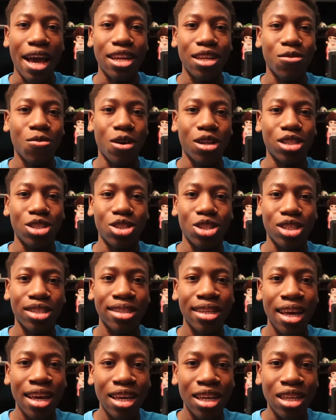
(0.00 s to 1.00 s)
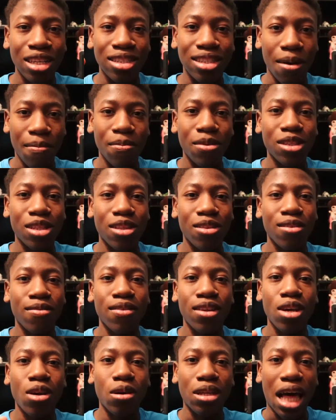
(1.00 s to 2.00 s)
I didn't want to just jump into the
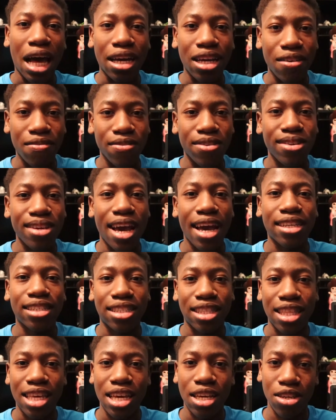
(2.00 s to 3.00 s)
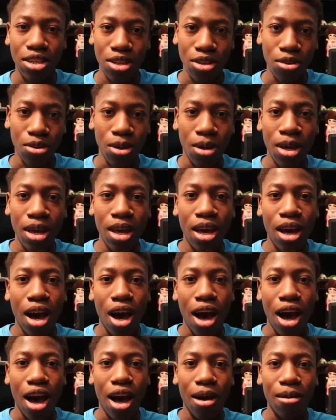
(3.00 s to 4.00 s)
video without giving you guys a thank you.
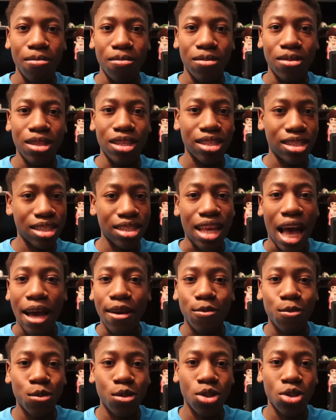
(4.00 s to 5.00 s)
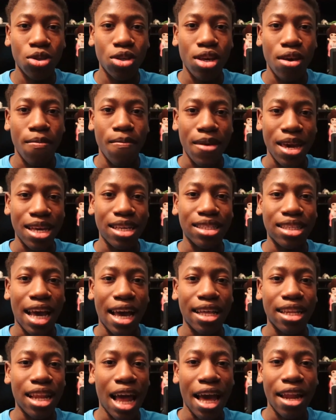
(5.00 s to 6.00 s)
This is absolutely
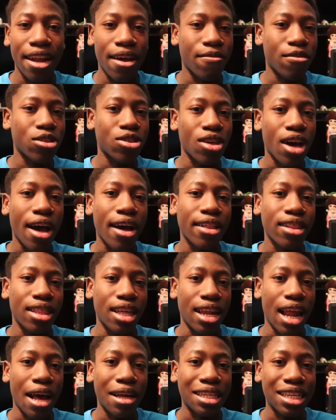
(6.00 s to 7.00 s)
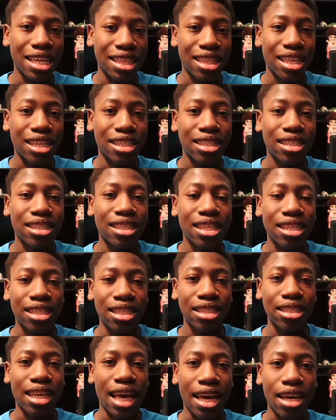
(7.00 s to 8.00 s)
amazing. I never thought that I'd get this.
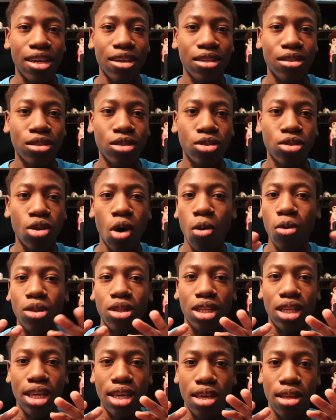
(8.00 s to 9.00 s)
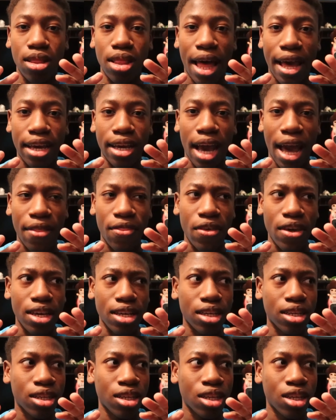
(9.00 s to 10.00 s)
This is like totally, like, I
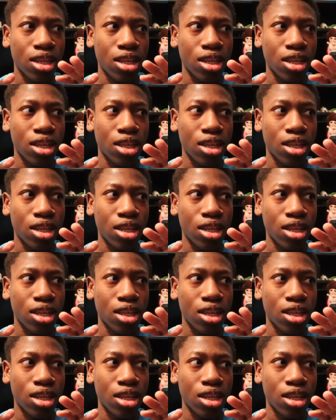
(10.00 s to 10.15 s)
think